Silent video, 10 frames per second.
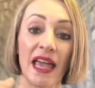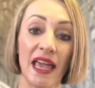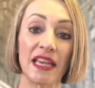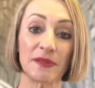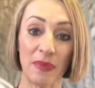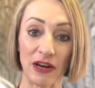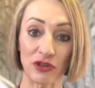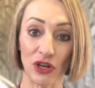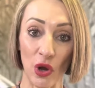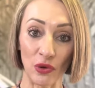is
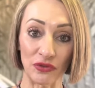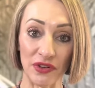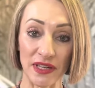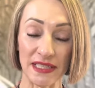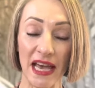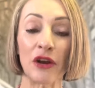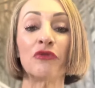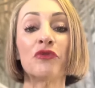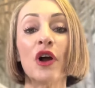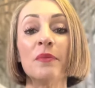Patrick Holford. And
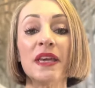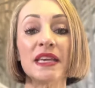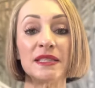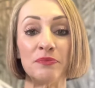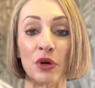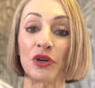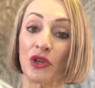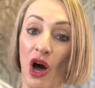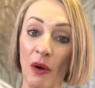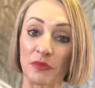from his book, The
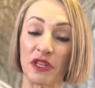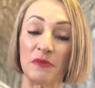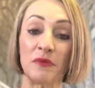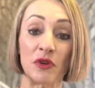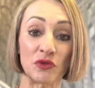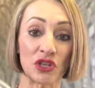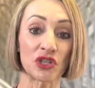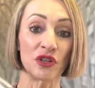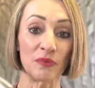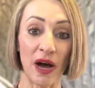Optimum
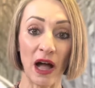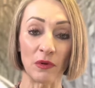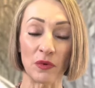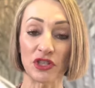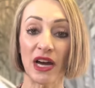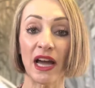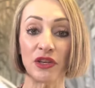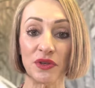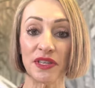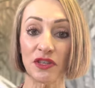Nutritional Bible, which I
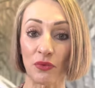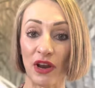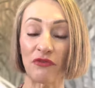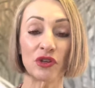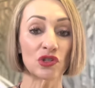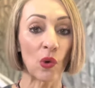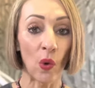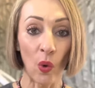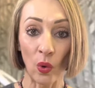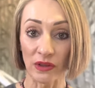use as a reference
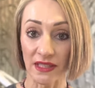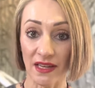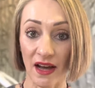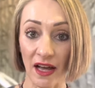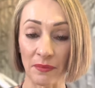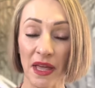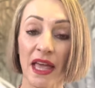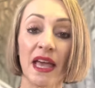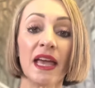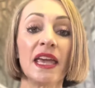all the time,
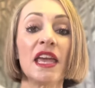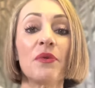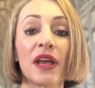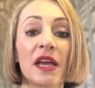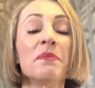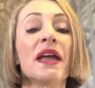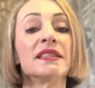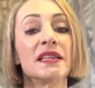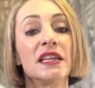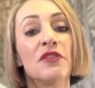he recommends
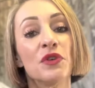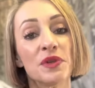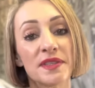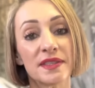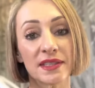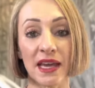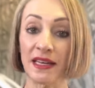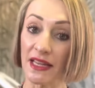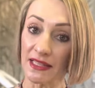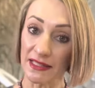that if your skin
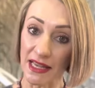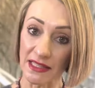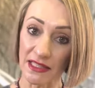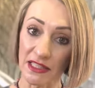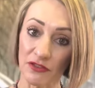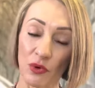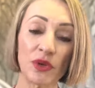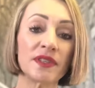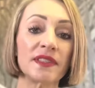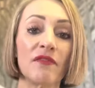is sensitive or you
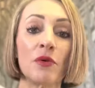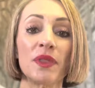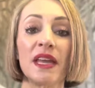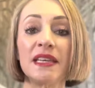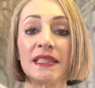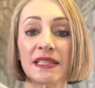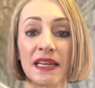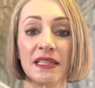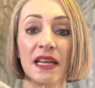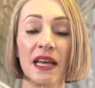suffer with any
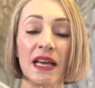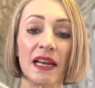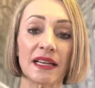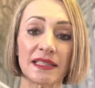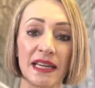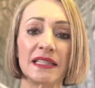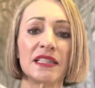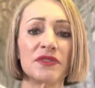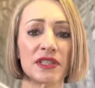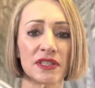skin like
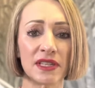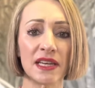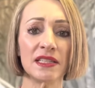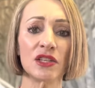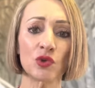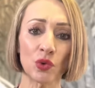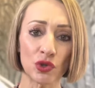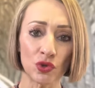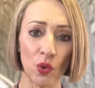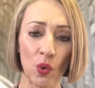sensitive diseases or
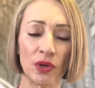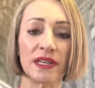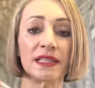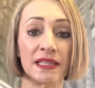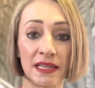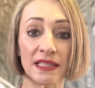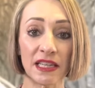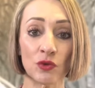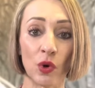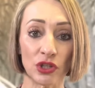disorders, this
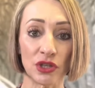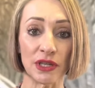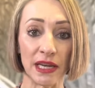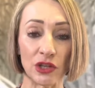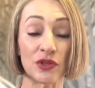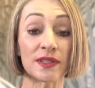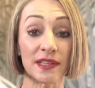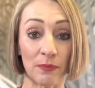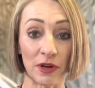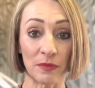is what you need to
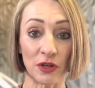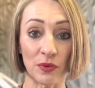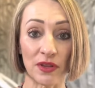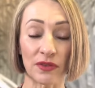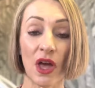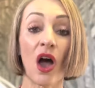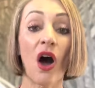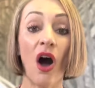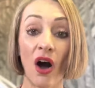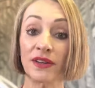supplement with
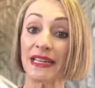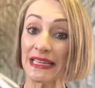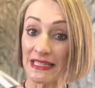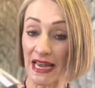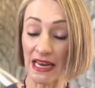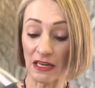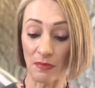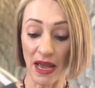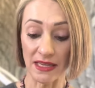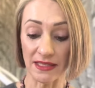on a daily
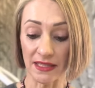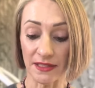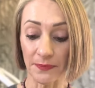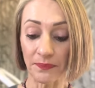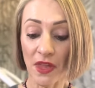basis.